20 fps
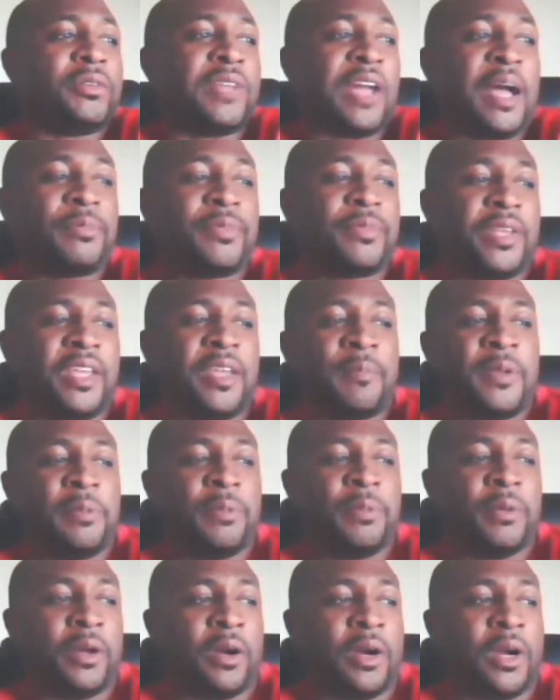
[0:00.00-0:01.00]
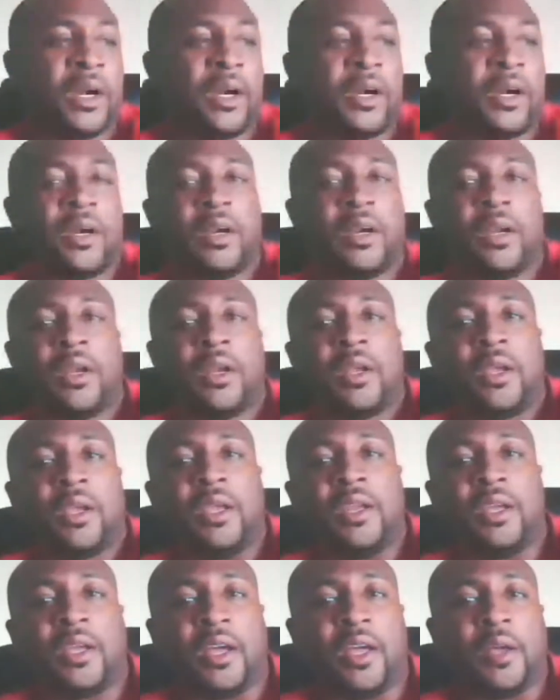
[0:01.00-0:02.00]
the top 10 people are
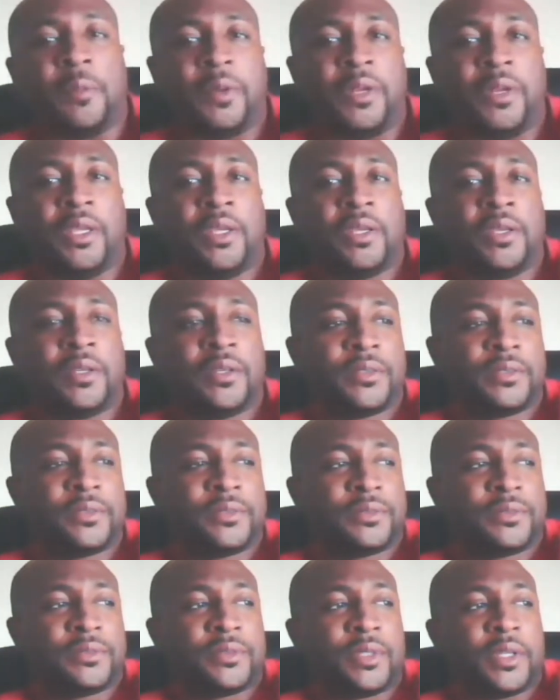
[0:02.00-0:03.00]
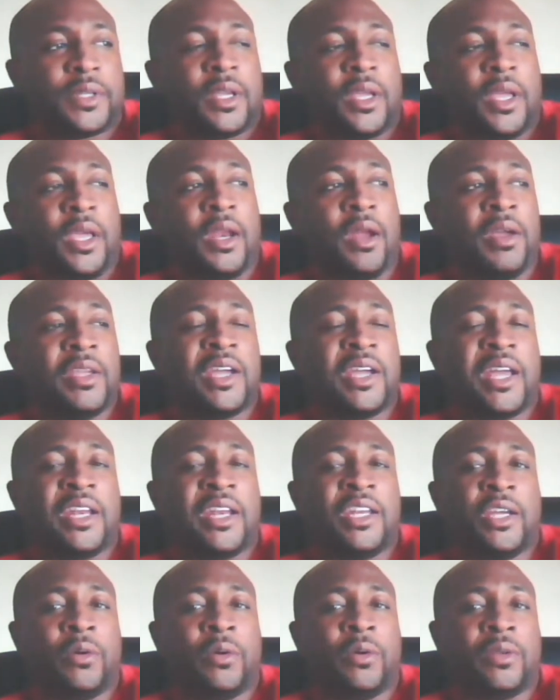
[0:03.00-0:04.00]
in the company, and all you got
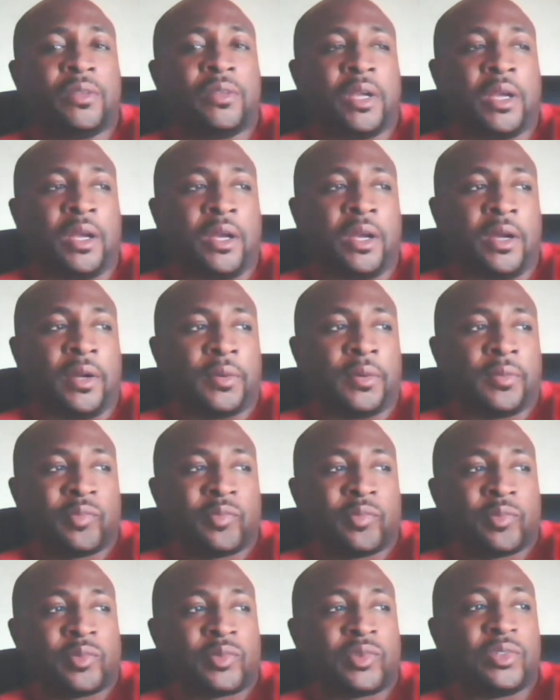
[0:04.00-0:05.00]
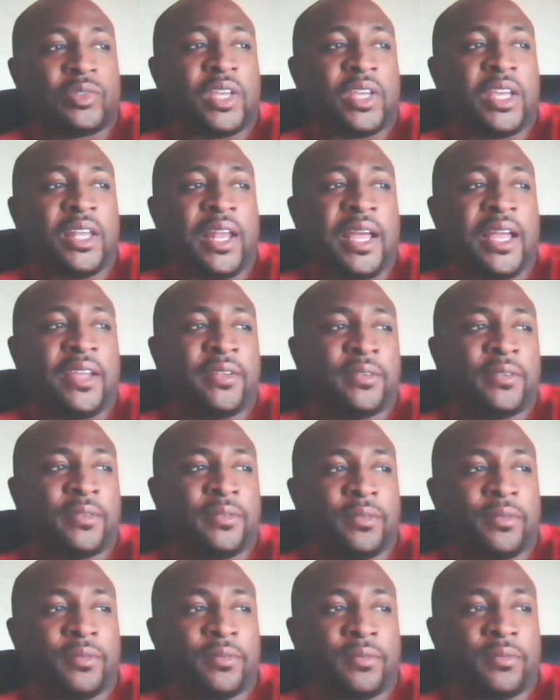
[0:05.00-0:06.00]
to do is say like
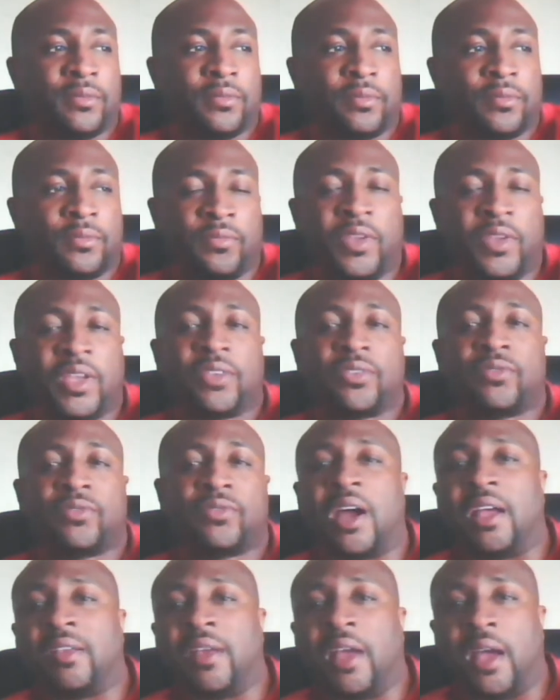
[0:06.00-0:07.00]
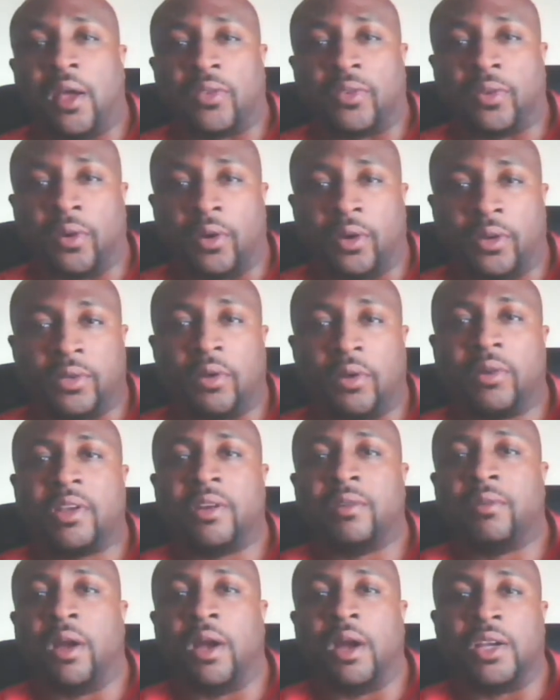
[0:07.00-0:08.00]
Vic Stridehouse or
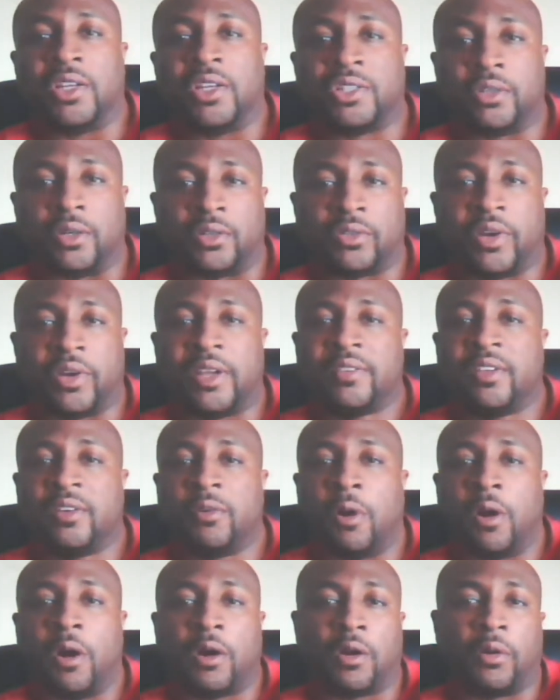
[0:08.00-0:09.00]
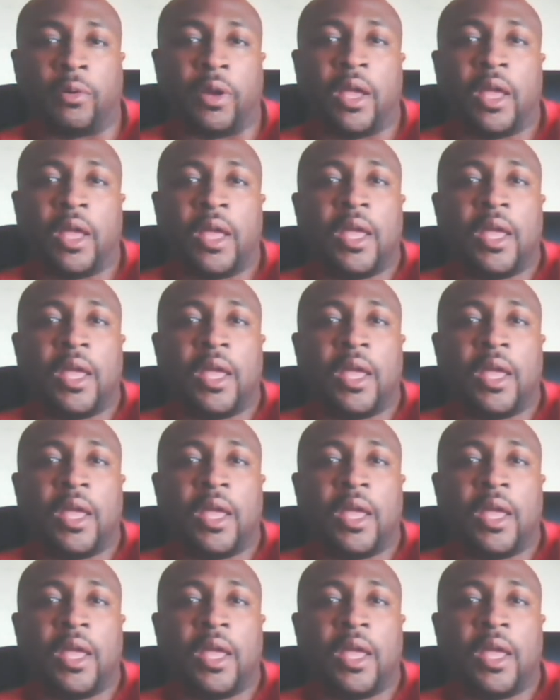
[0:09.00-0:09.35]
Tony Rush or Tracy Walker.